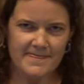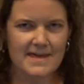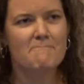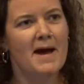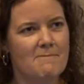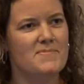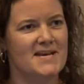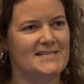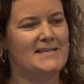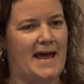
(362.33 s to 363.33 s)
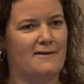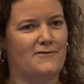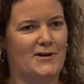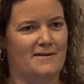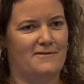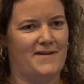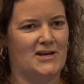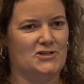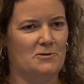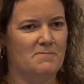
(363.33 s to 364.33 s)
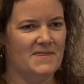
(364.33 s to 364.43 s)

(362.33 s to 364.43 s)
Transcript: It might a Stanford innovation,